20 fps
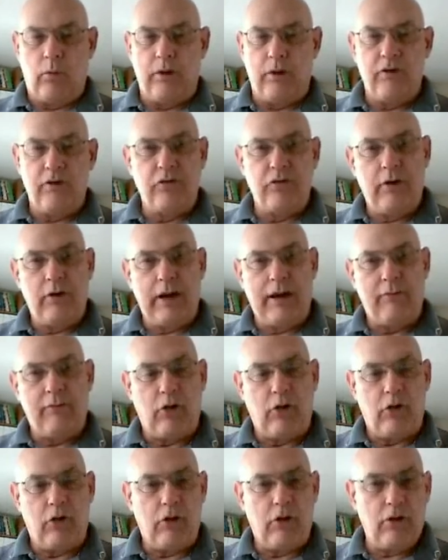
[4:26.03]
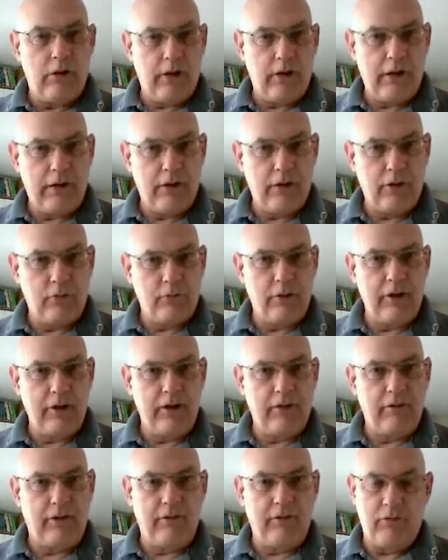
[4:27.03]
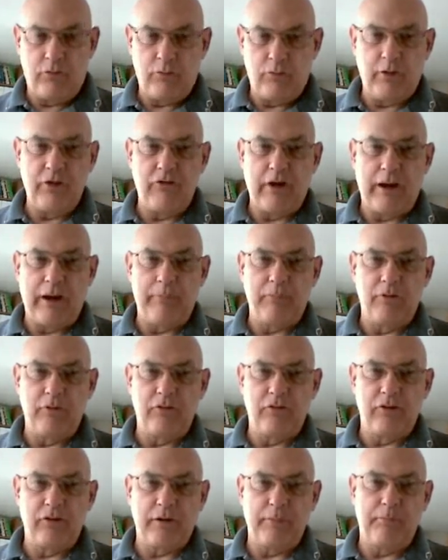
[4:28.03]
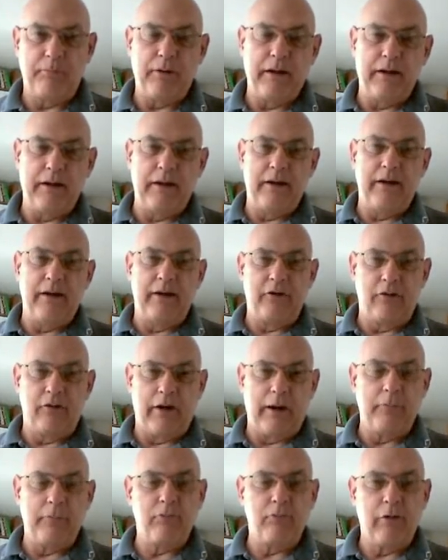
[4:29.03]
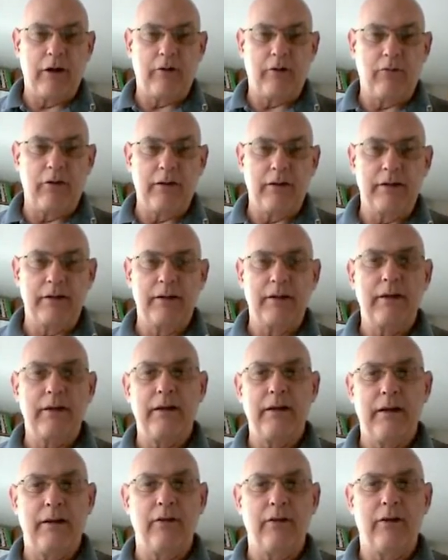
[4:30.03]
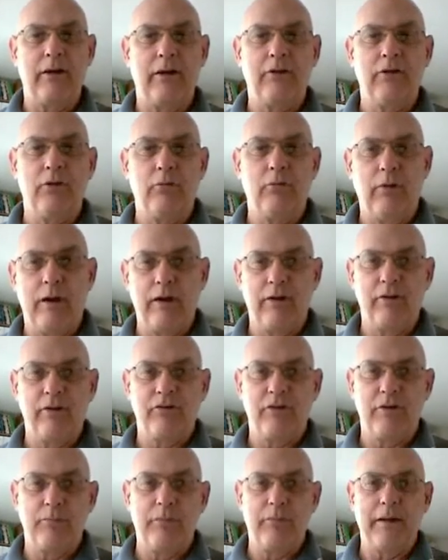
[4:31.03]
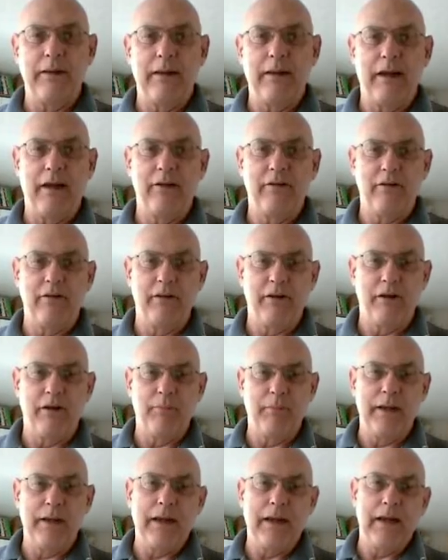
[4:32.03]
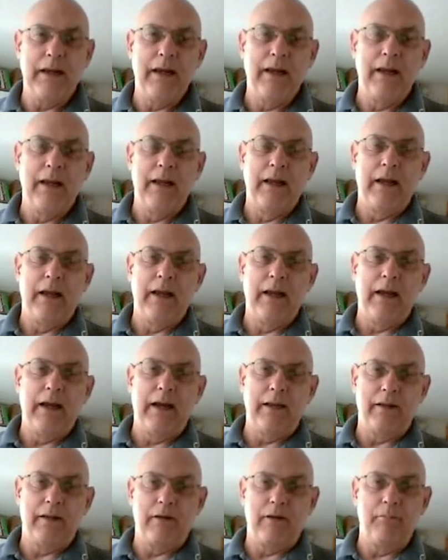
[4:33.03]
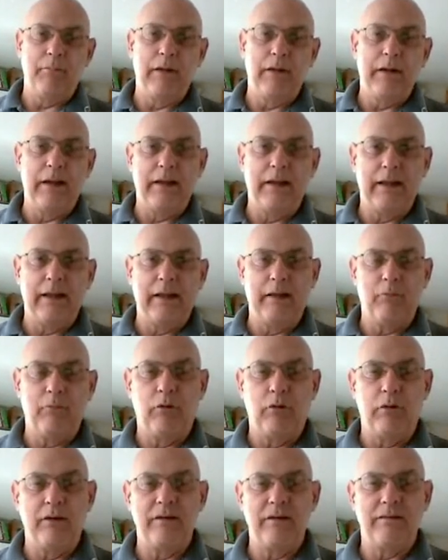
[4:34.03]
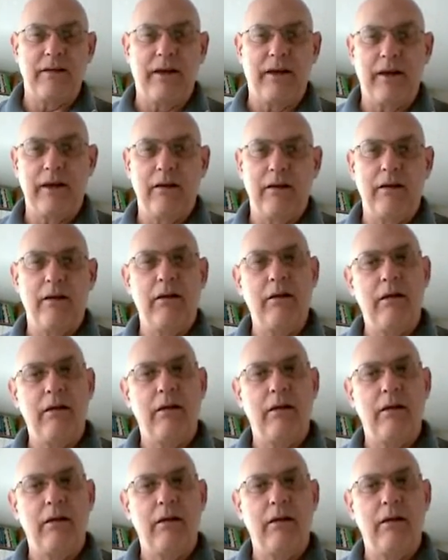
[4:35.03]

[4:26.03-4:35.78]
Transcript: Once you have all three chapters completed and your abstract written, then you're ready to submit that to the committee, and the committee then will decide